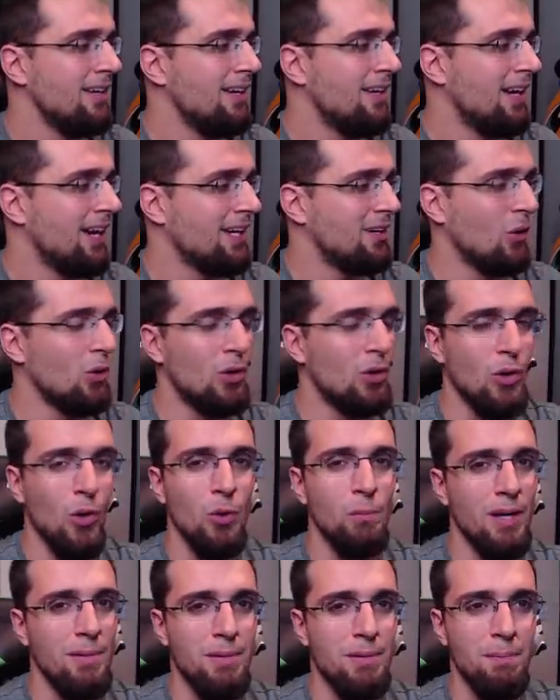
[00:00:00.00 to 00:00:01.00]
I know
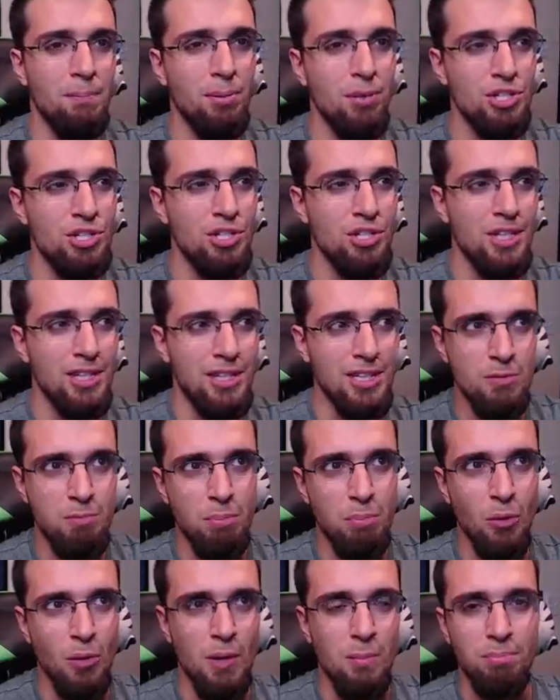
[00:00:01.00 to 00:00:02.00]
gold might be pushing at this
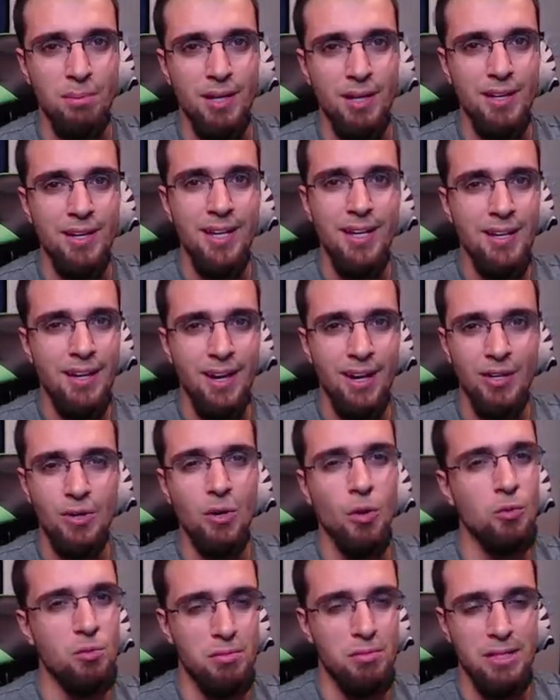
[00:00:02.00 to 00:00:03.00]
point, but a
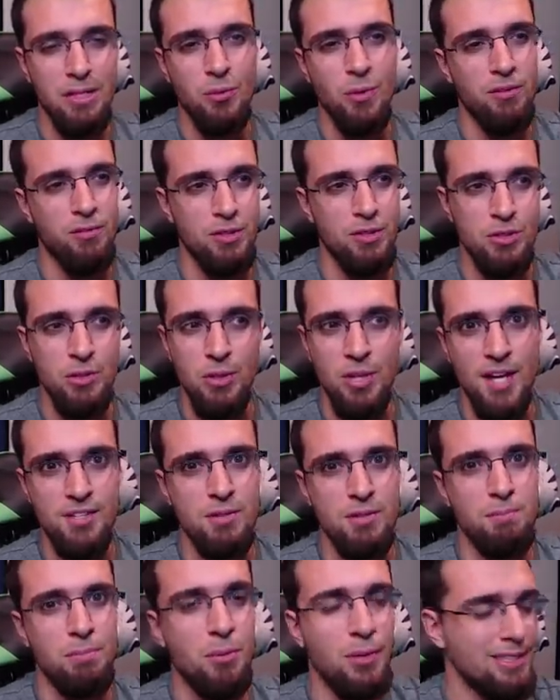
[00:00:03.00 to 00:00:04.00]
gold would be great for
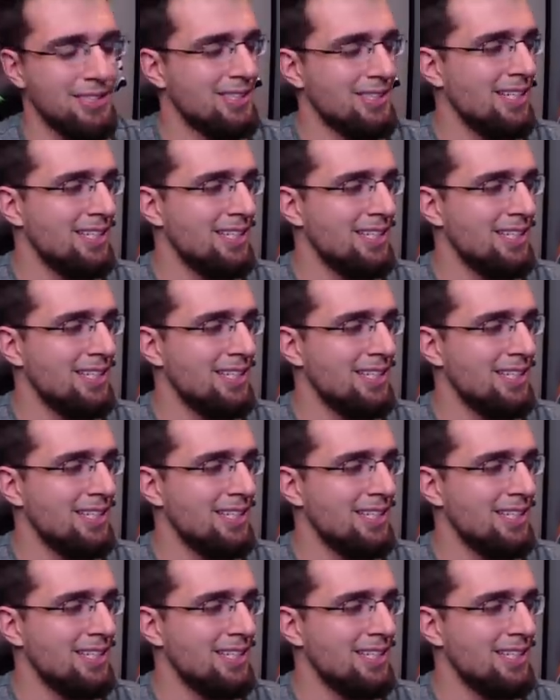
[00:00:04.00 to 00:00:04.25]
2,000 points.